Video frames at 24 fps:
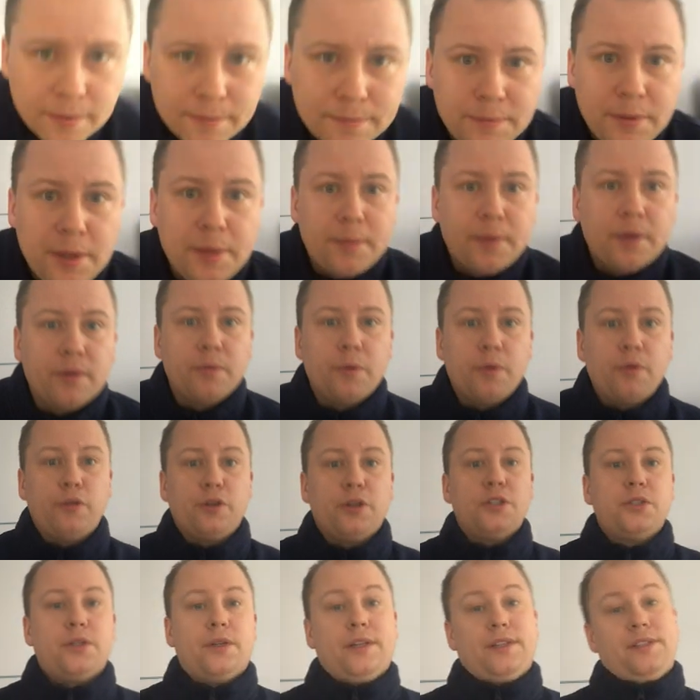people refer
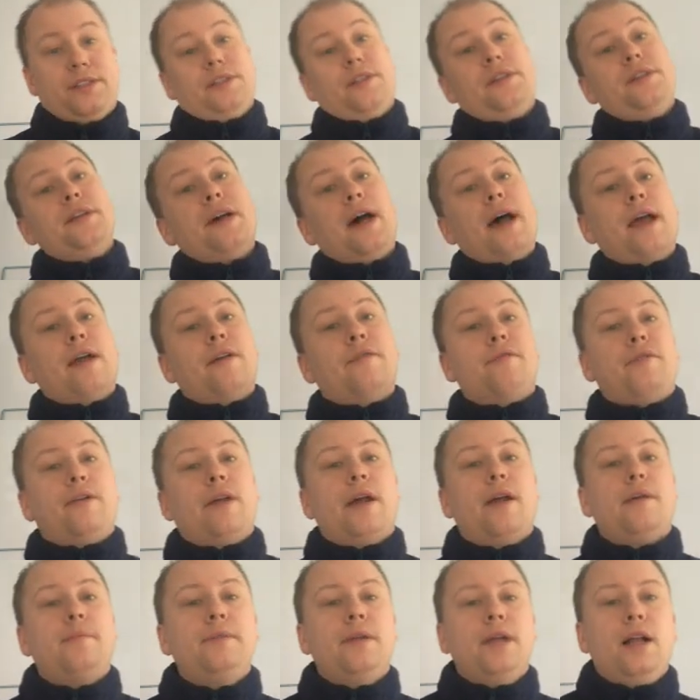to it as the
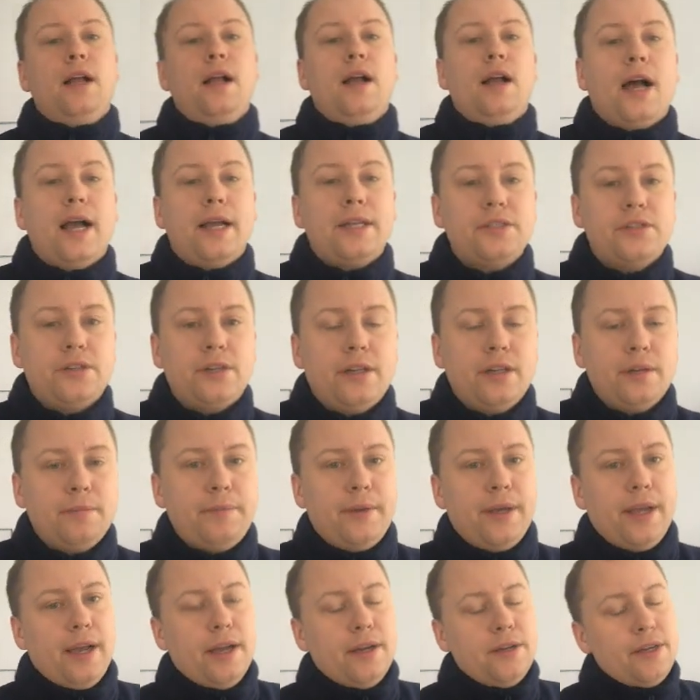diaphragm. I started
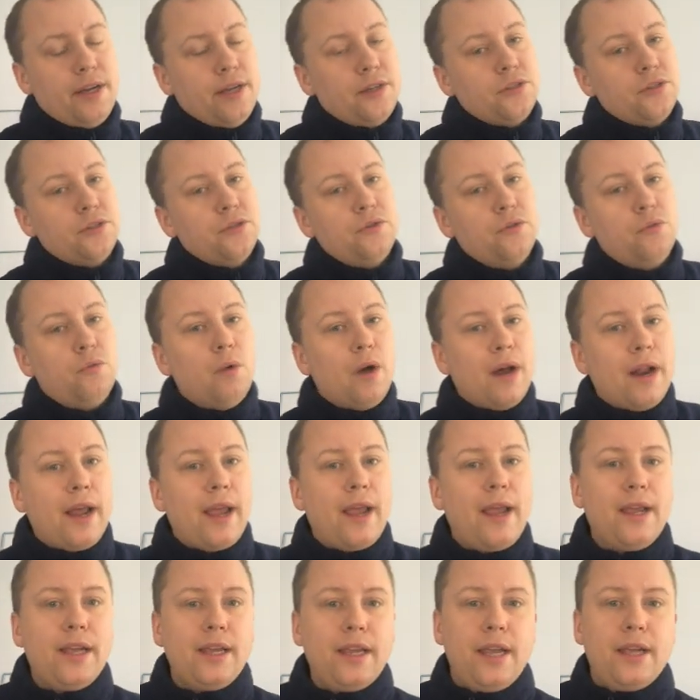paying attention to when
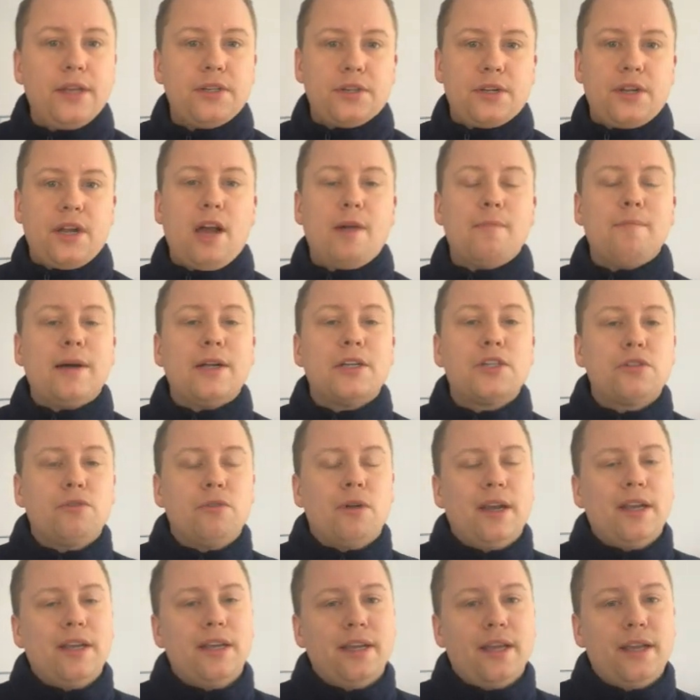I engage it, how much do
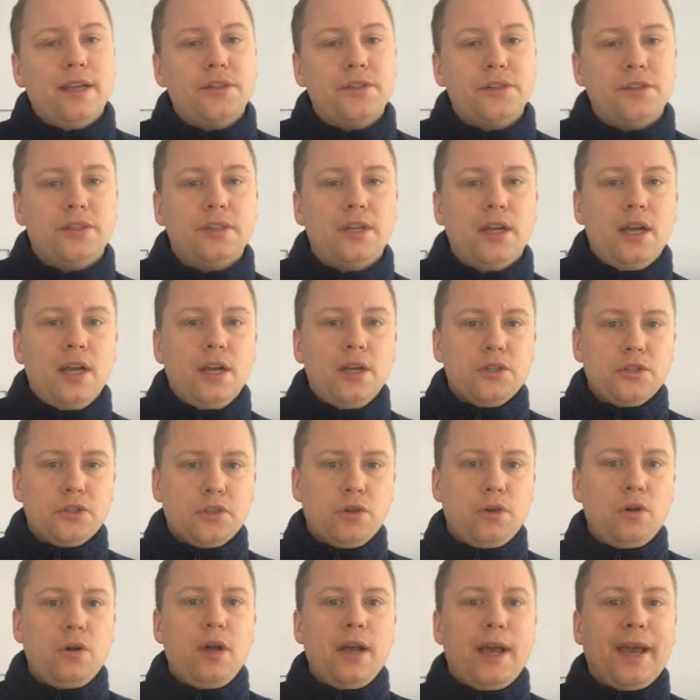I engage it.
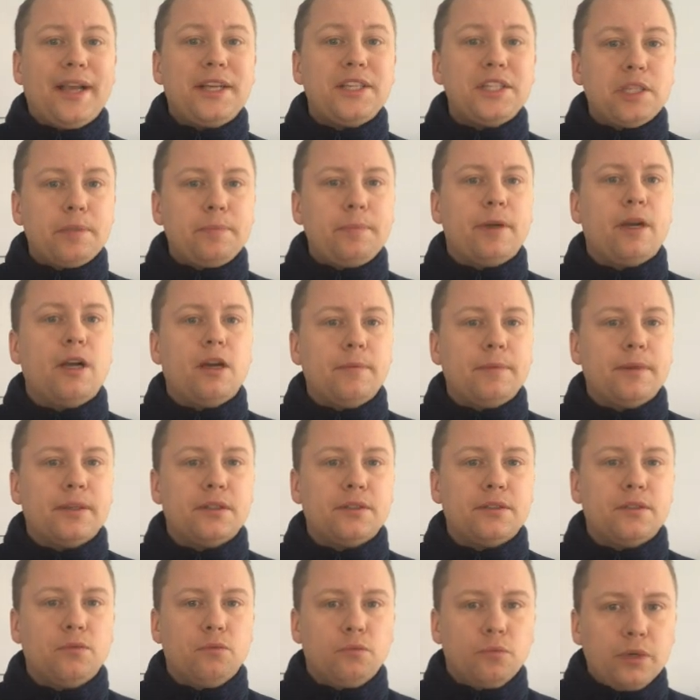So
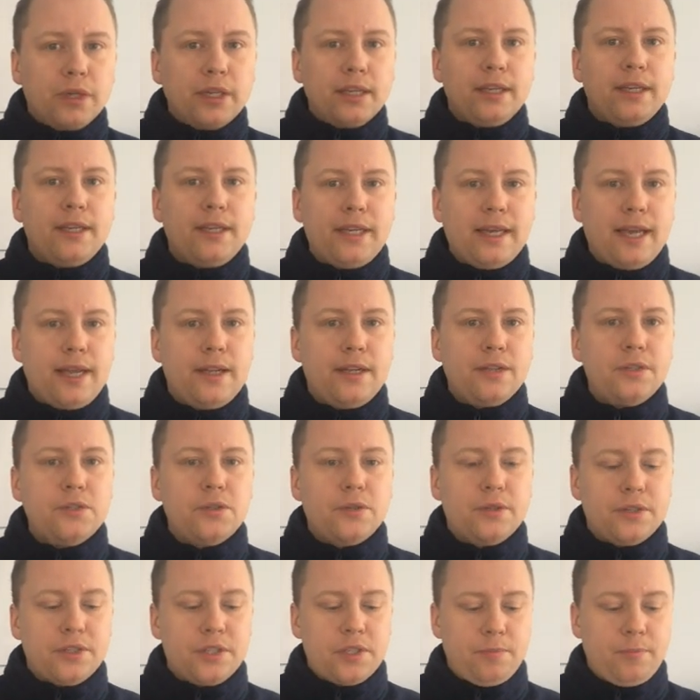experiment, really get
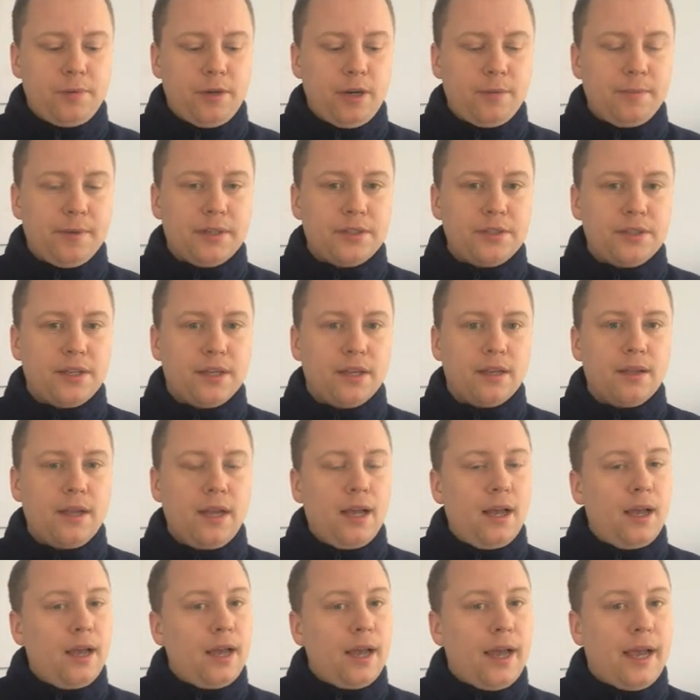into experimenting,
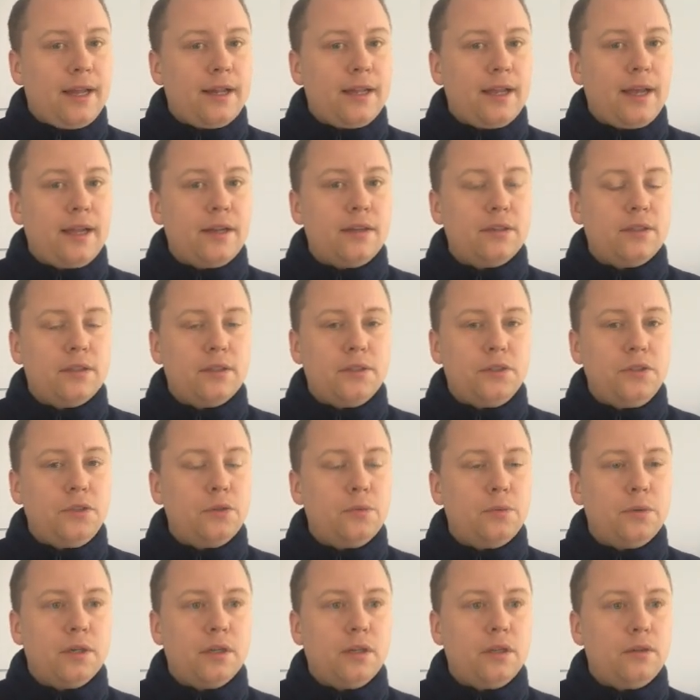and then you
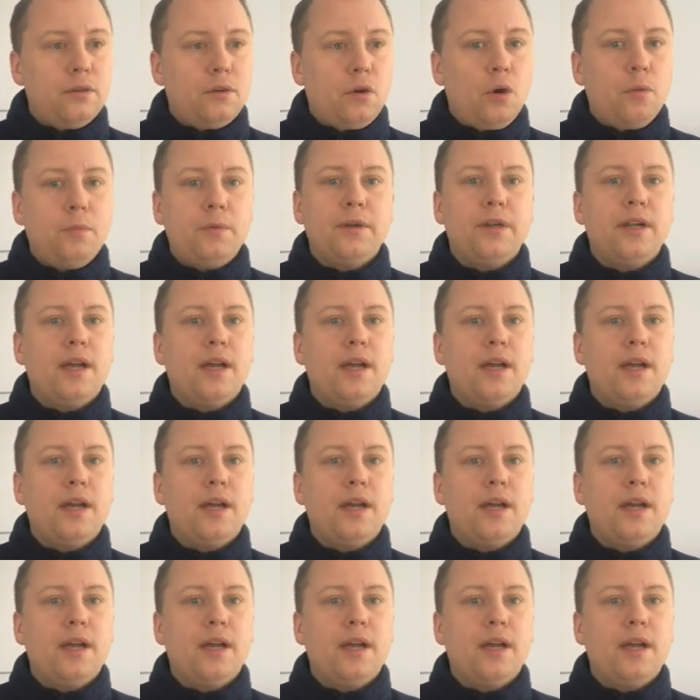will open